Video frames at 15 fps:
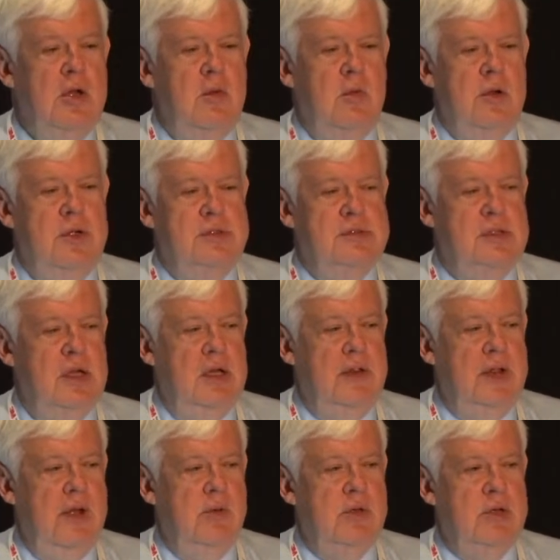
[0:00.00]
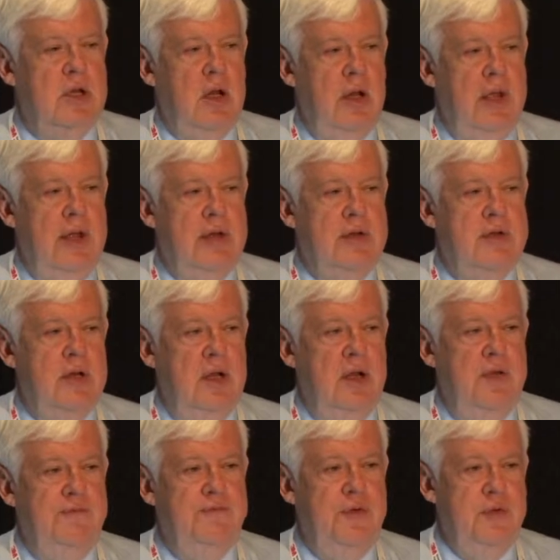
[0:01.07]
was uh, they would collect
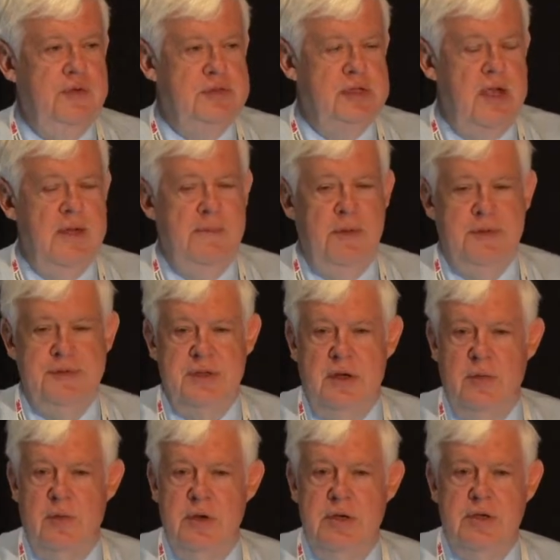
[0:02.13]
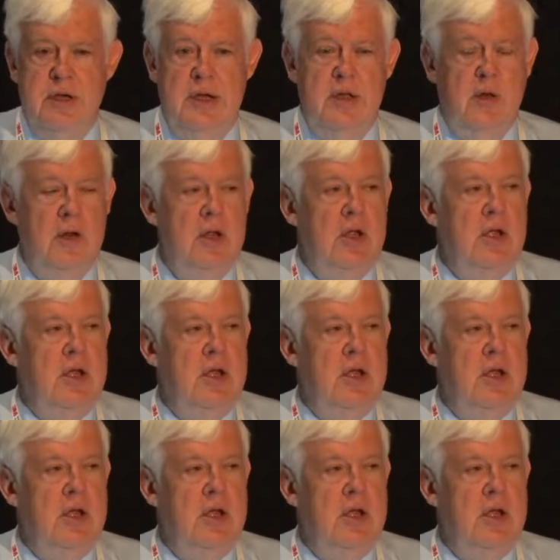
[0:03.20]
uh, food samples at retail